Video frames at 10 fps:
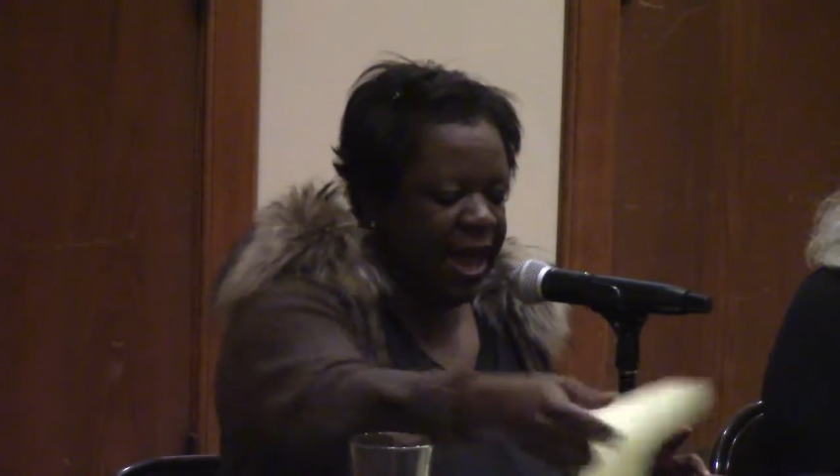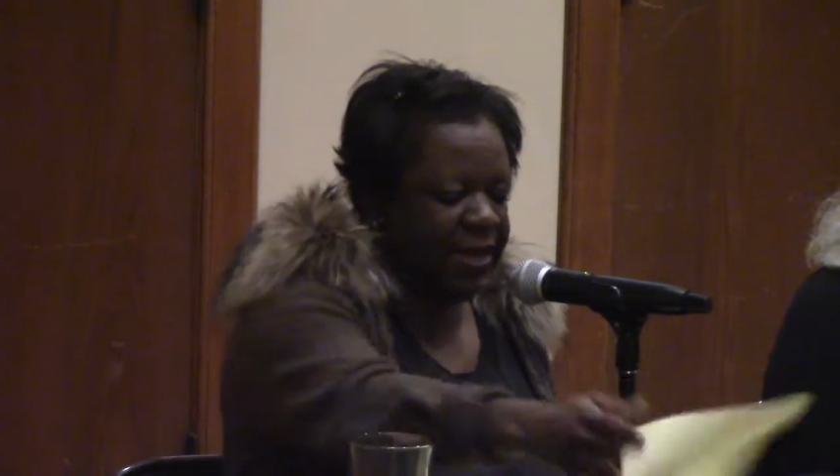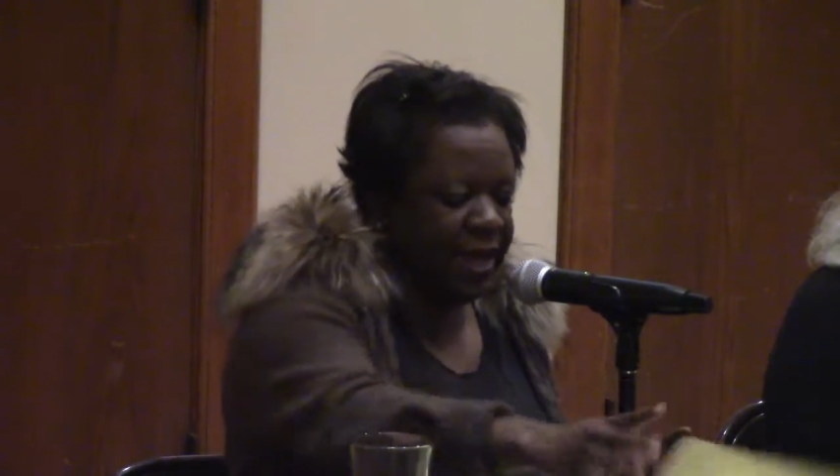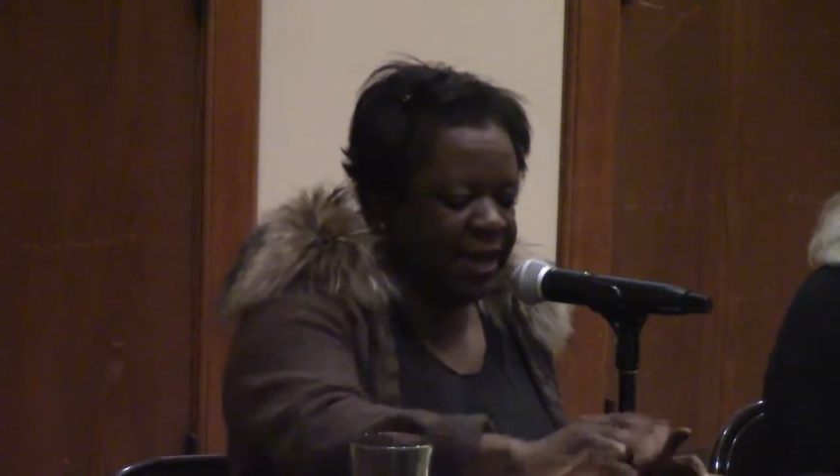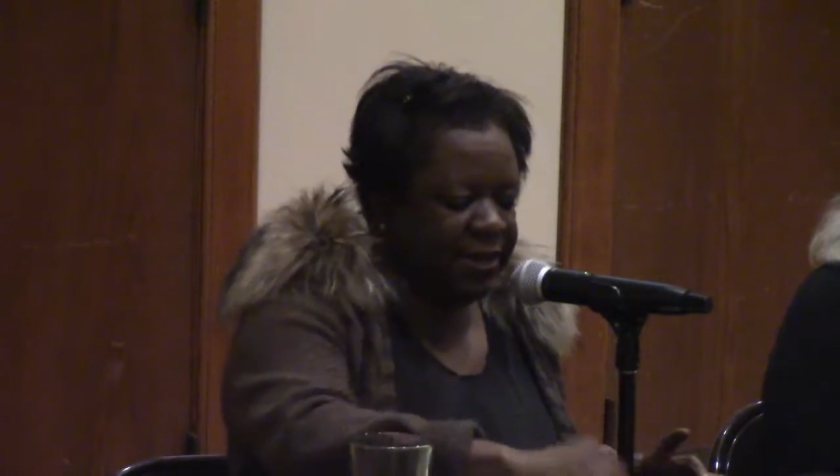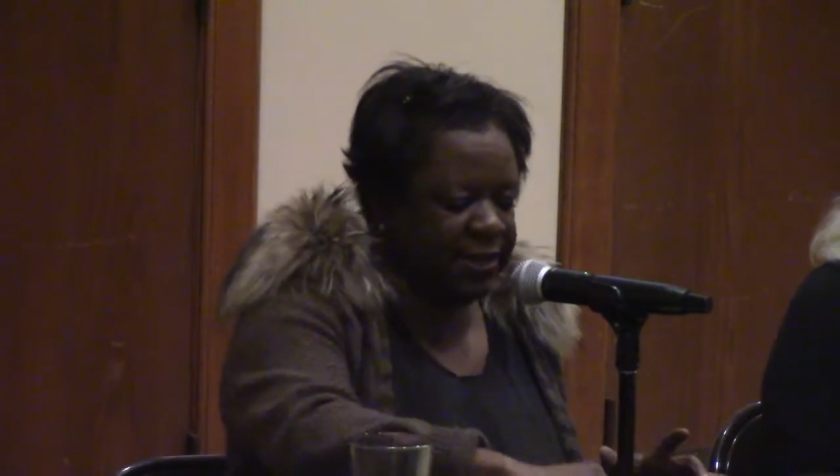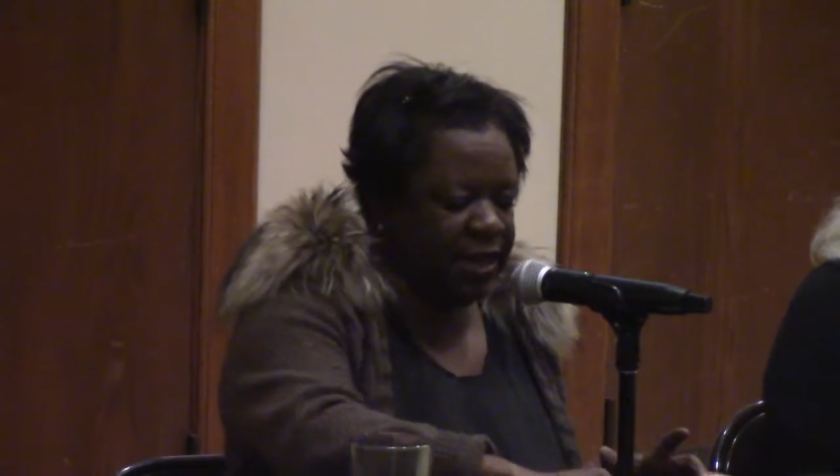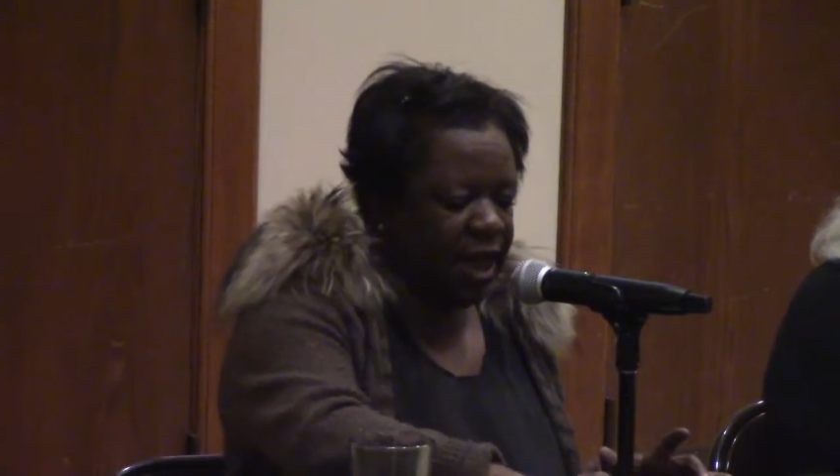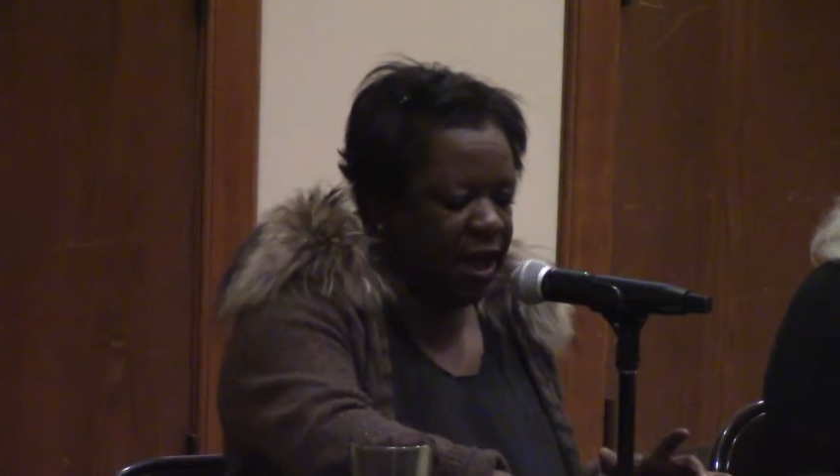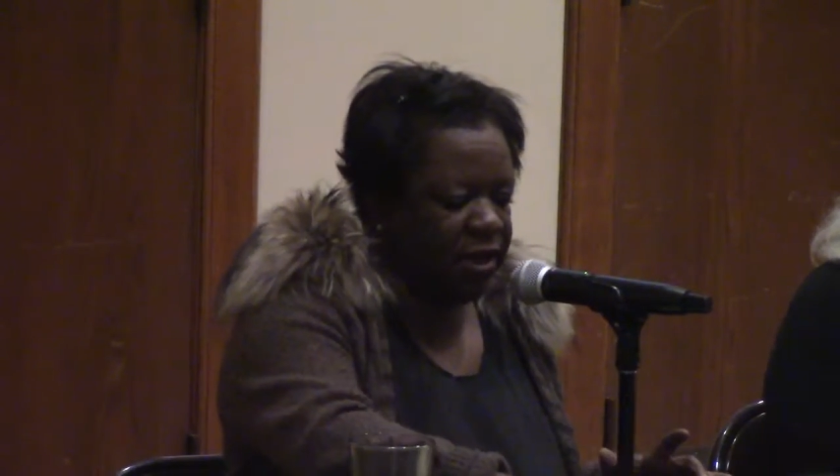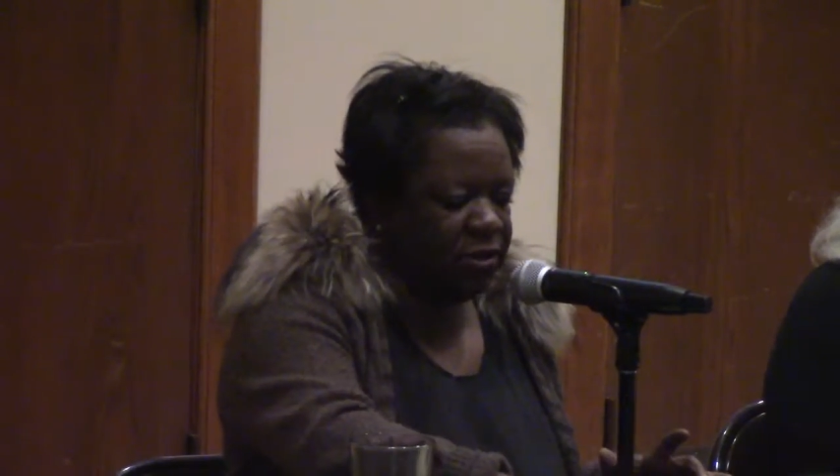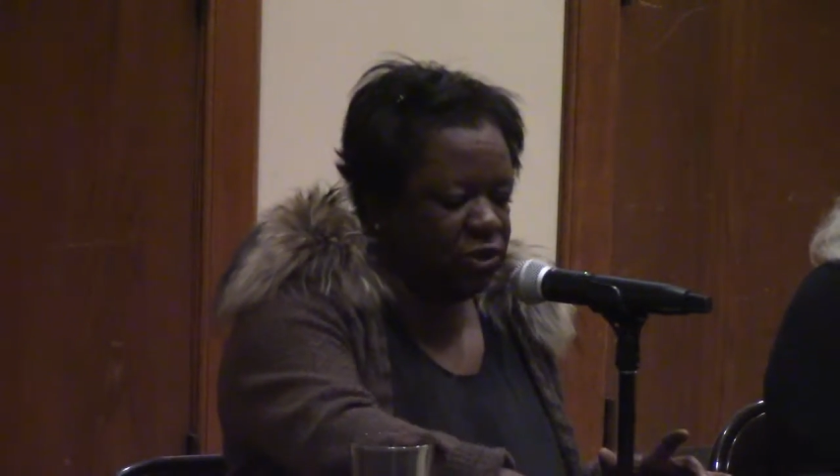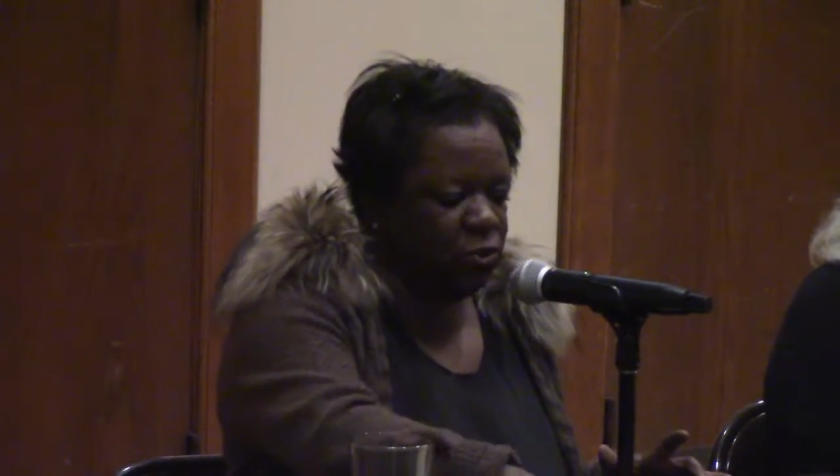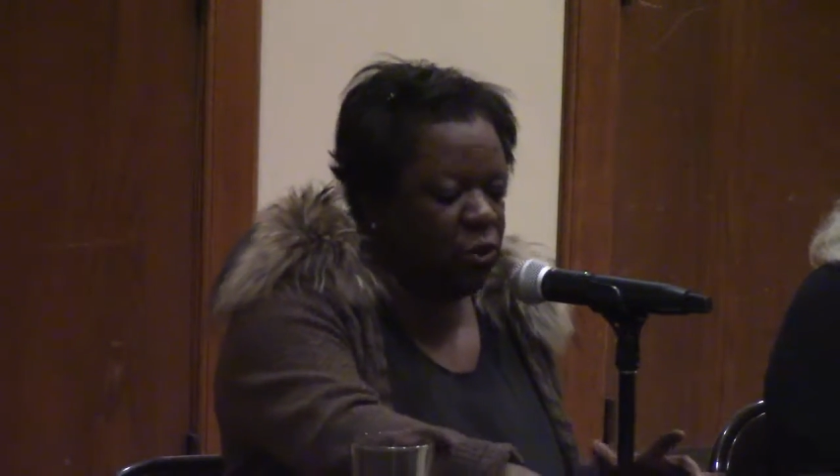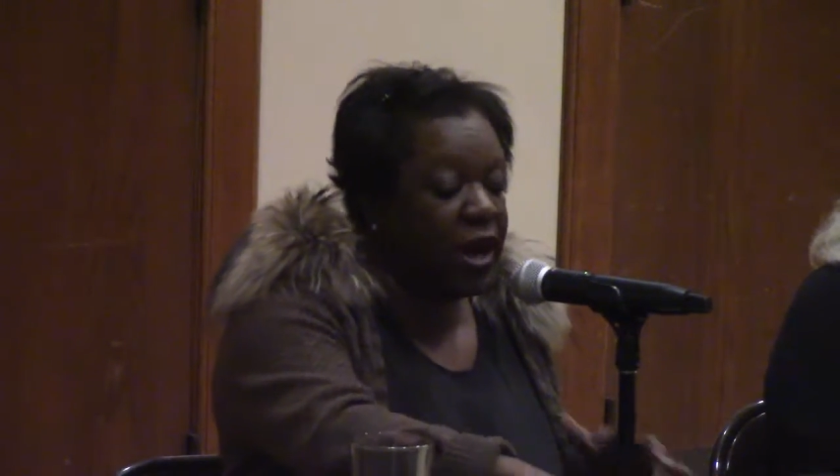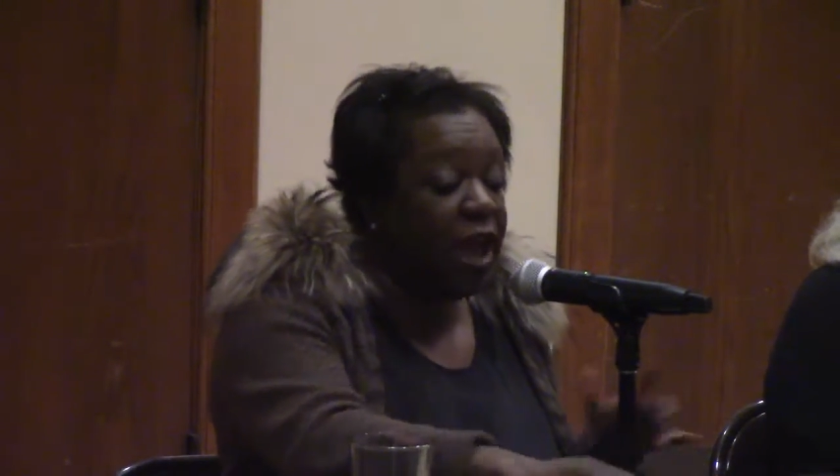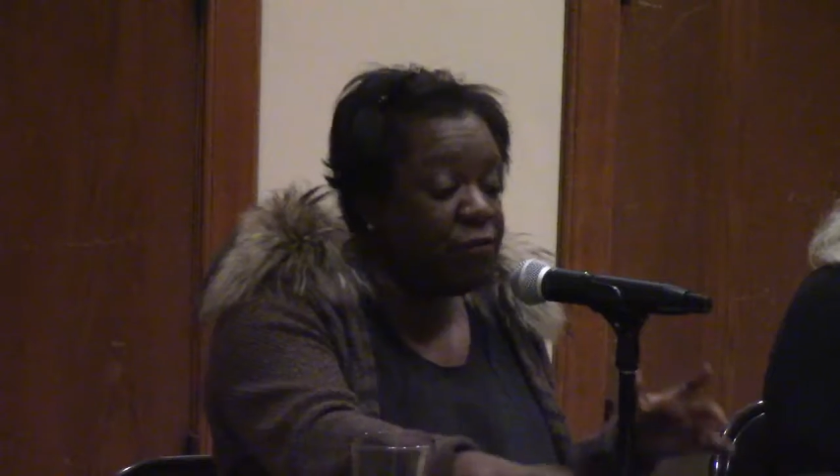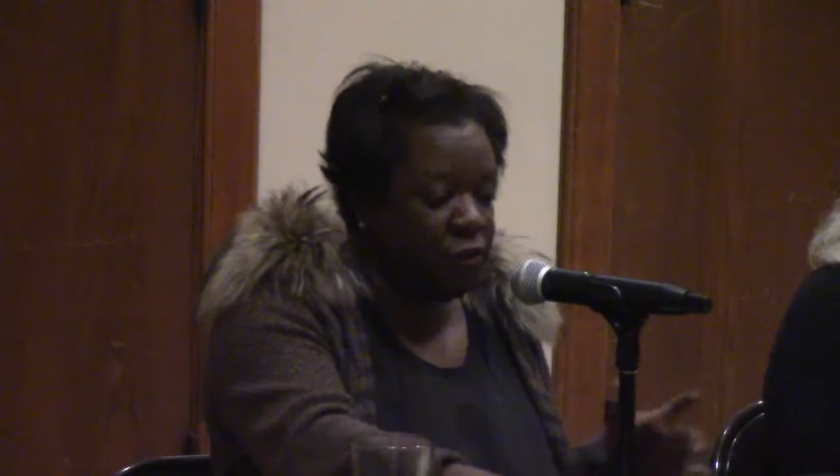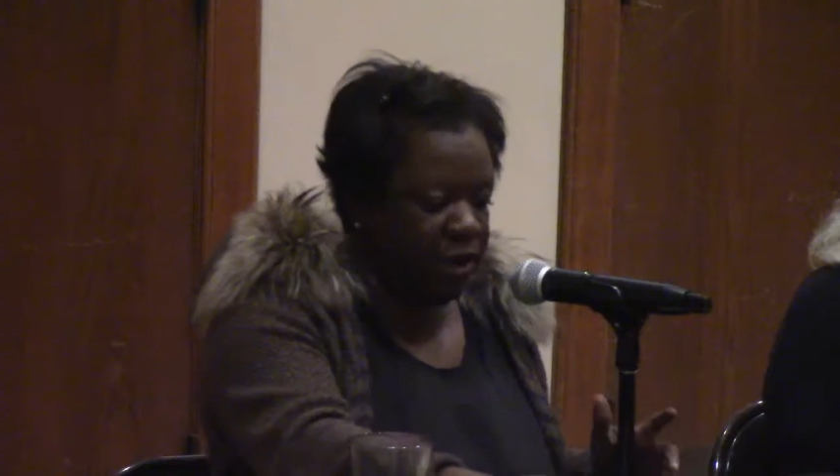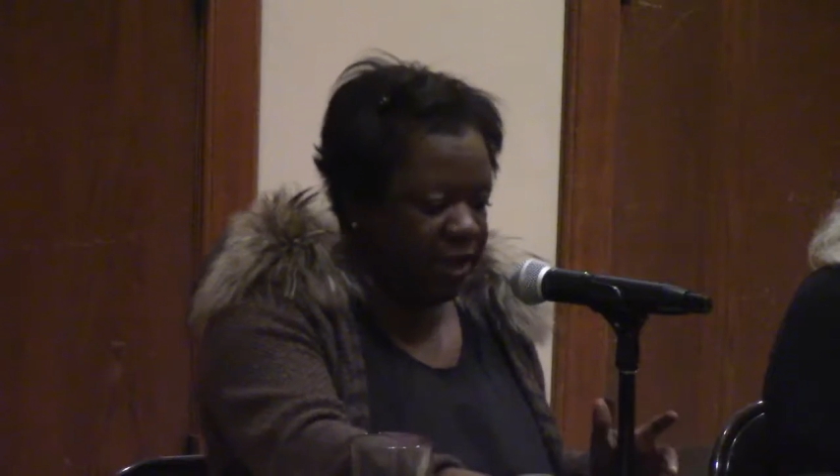And to
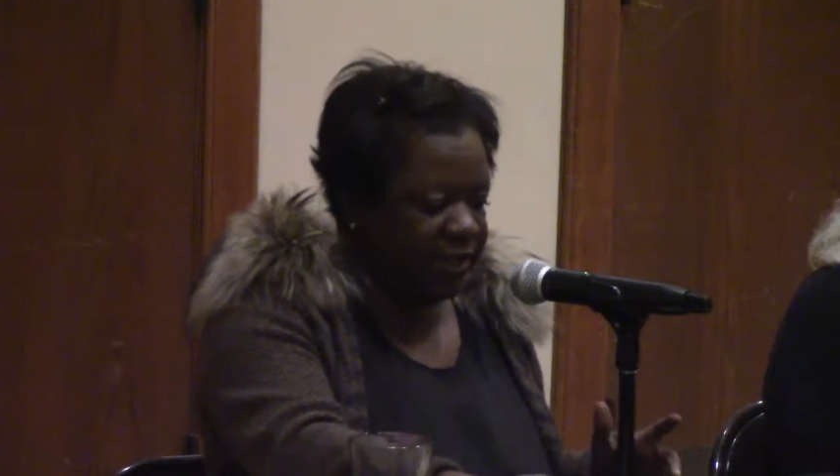whatever